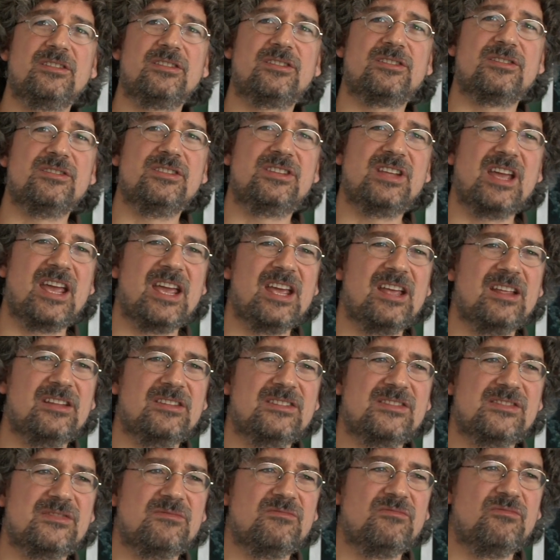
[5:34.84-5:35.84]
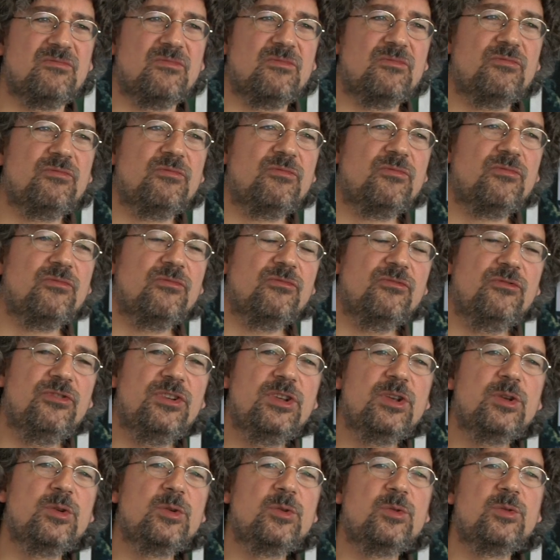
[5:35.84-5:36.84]
contains
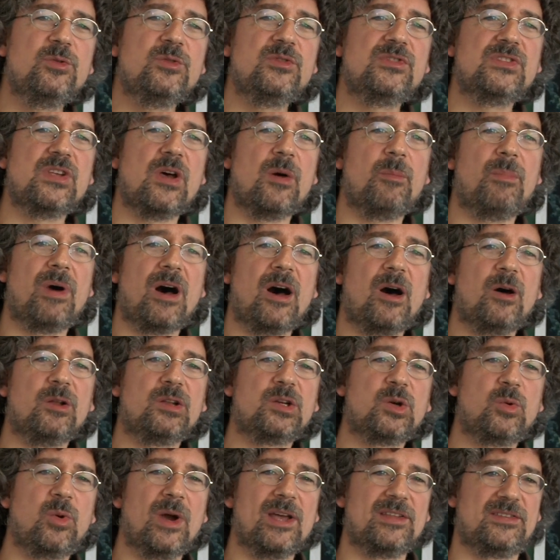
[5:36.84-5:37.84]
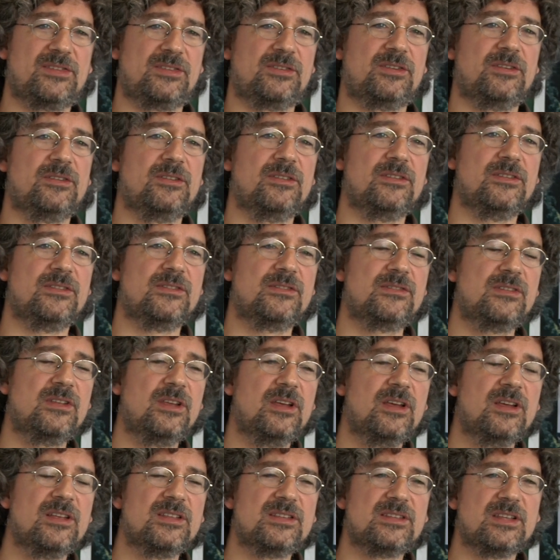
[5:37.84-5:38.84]
views about questions
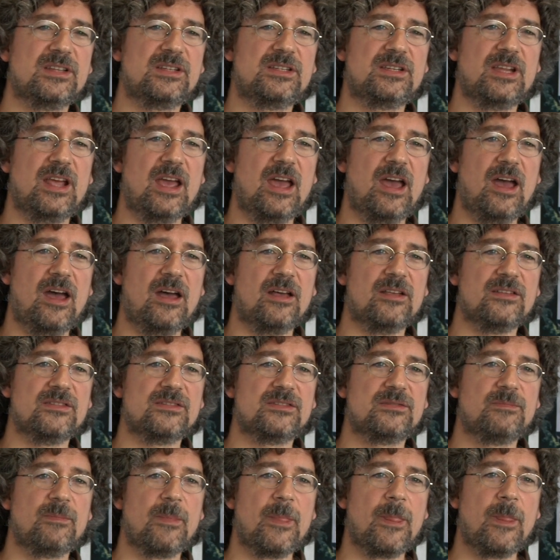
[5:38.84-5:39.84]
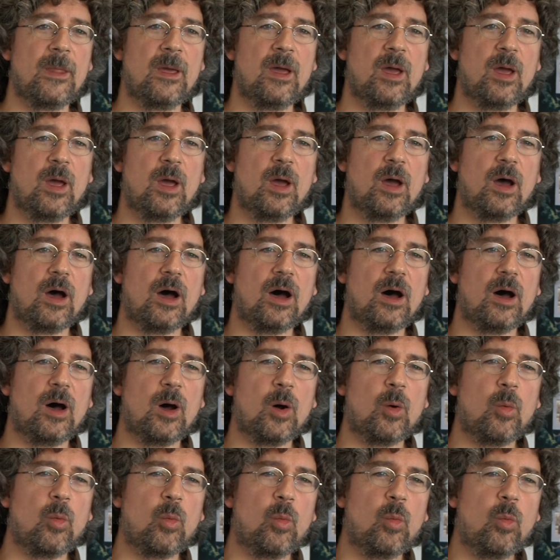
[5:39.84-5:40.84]
such as
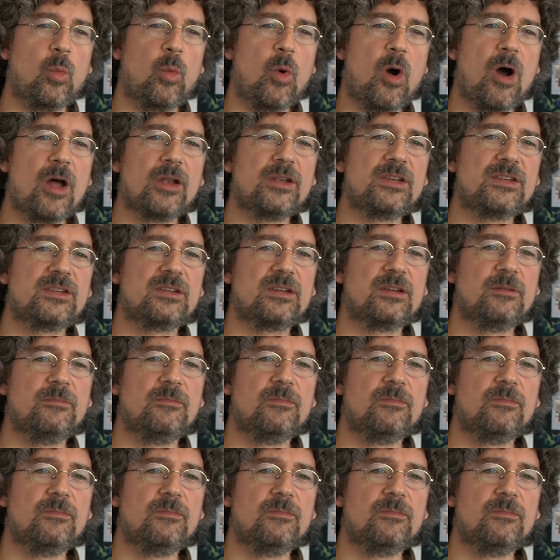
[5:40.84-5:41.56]
what